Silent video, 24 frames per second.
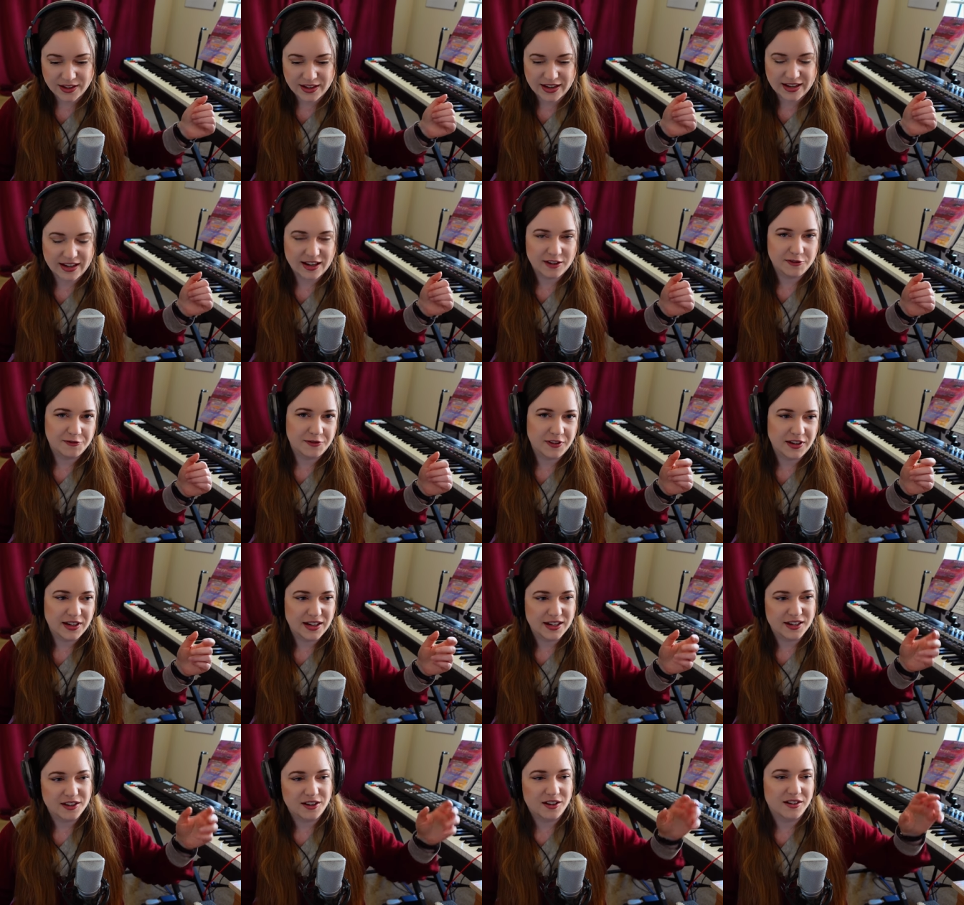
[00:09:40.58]
And I feel
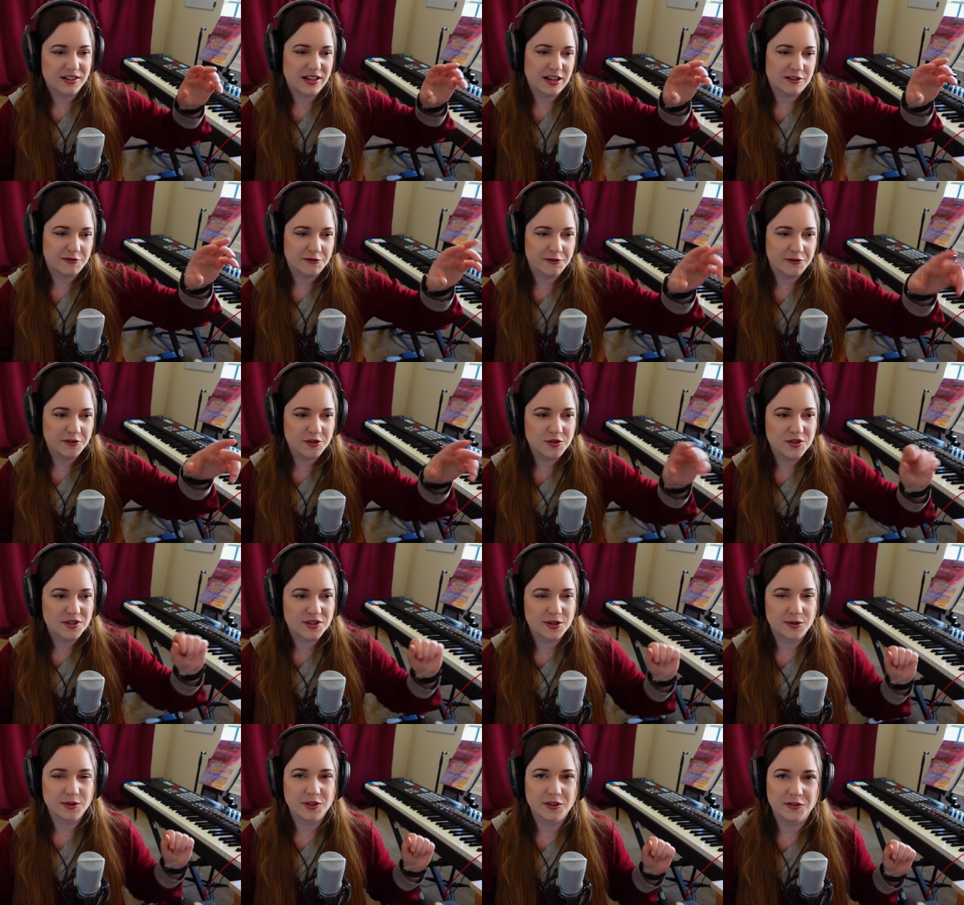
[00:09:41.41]
like, all oh, that flute
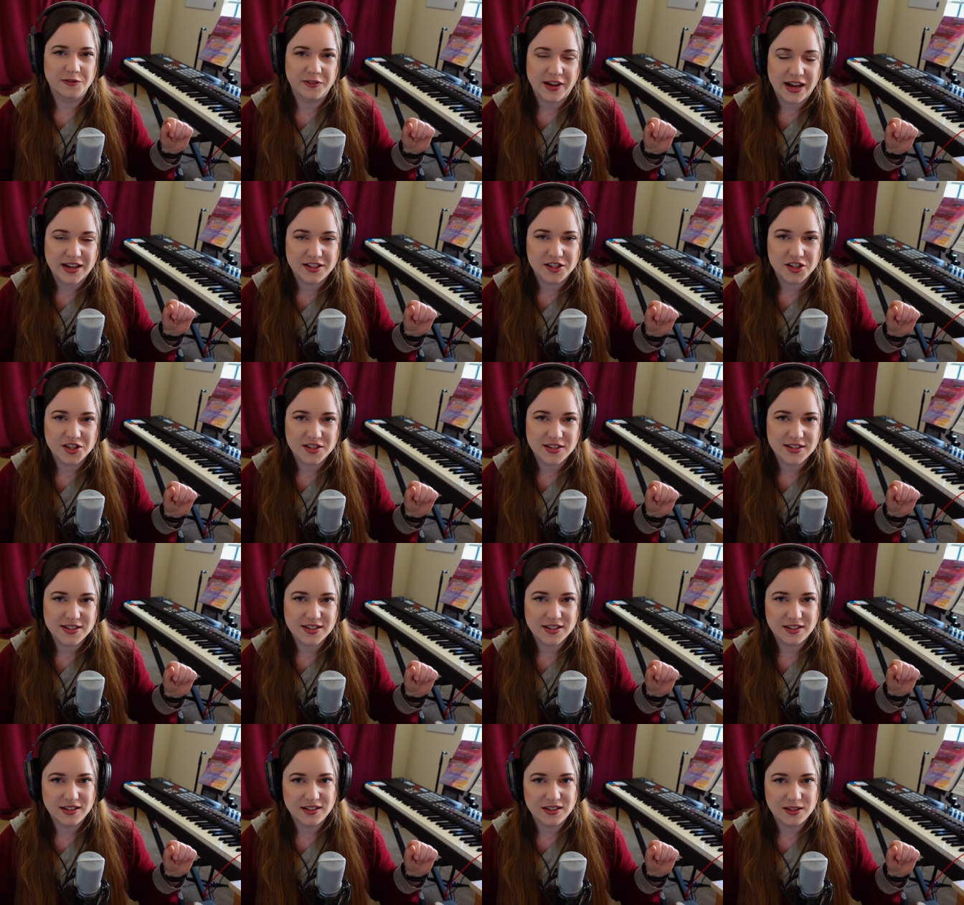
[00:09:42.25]
solo
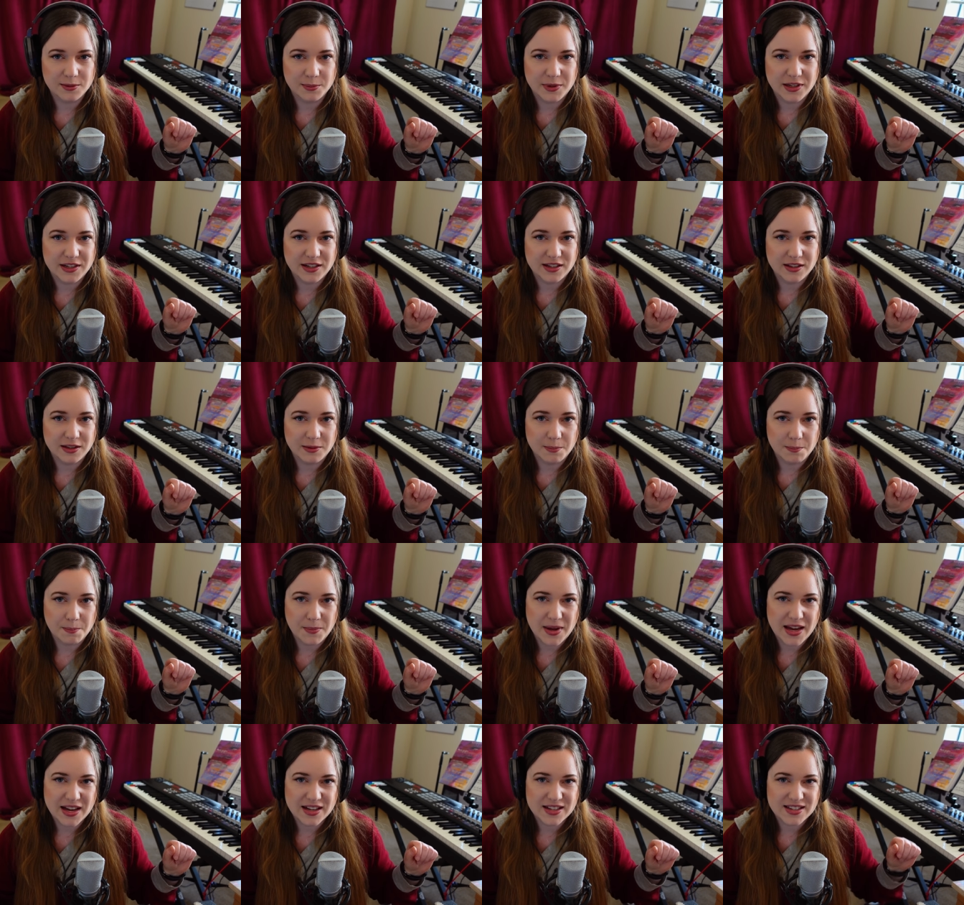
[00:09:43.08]
vanishes a little bit in the
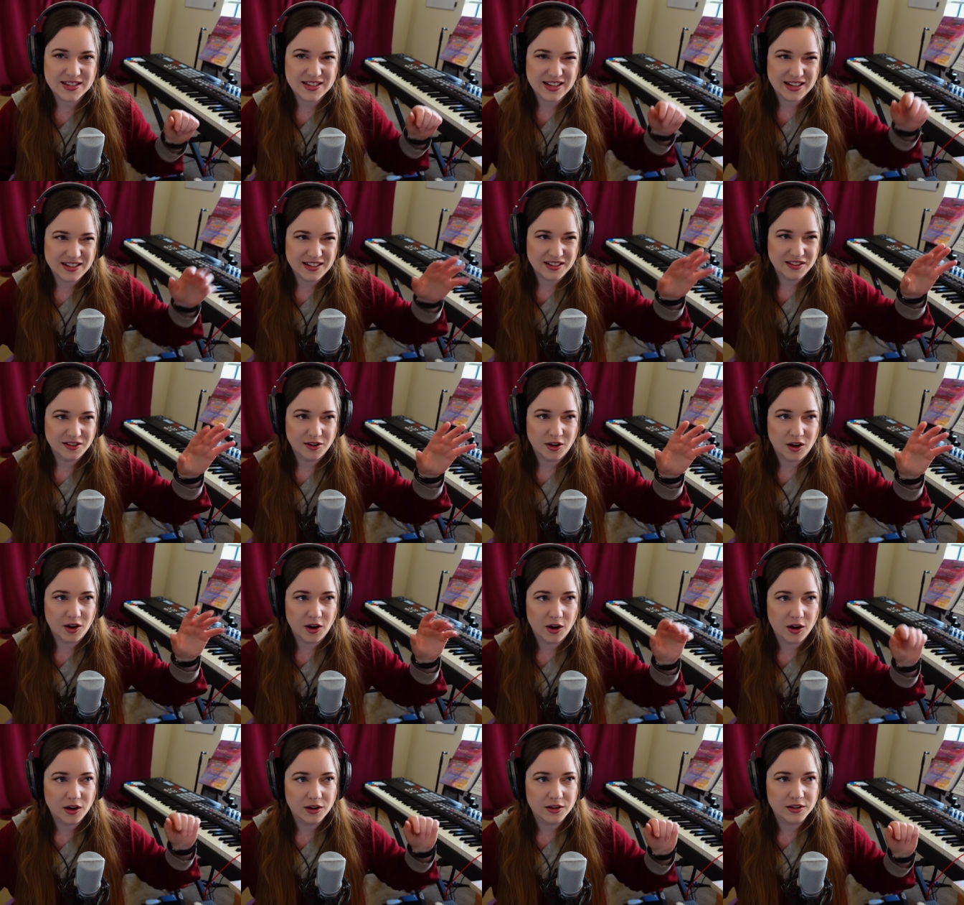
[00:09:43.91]
mix and in the
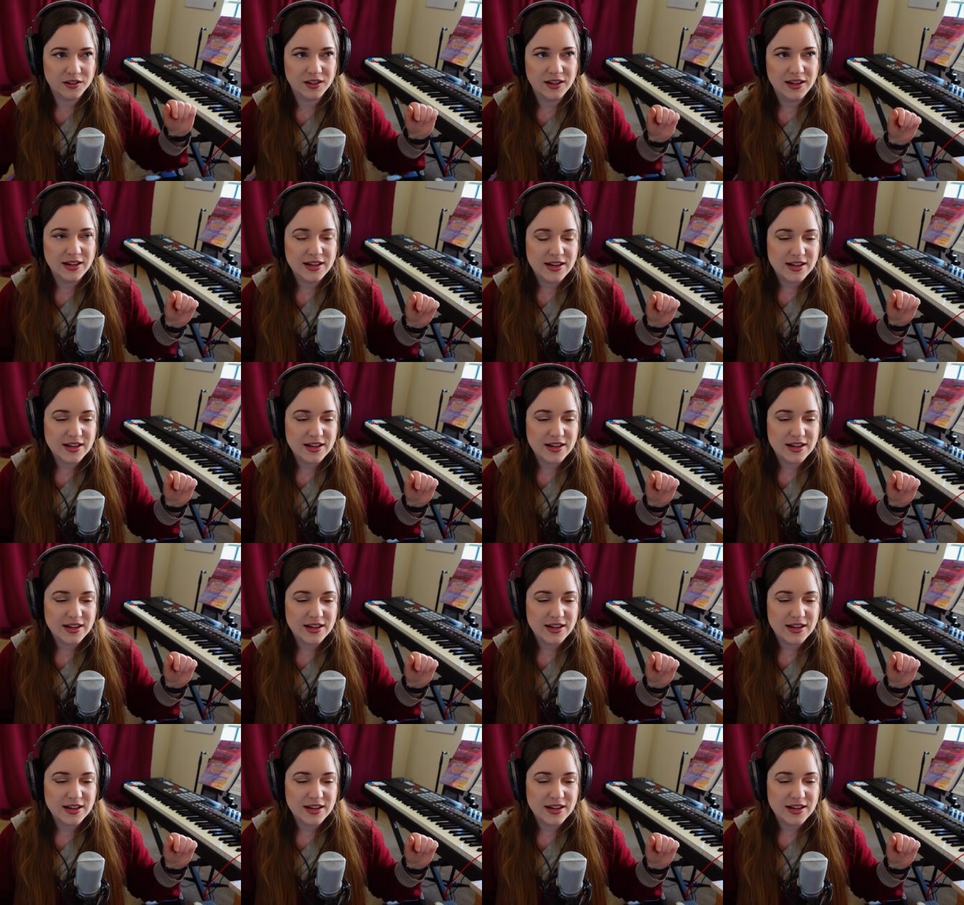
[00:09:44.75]
hall.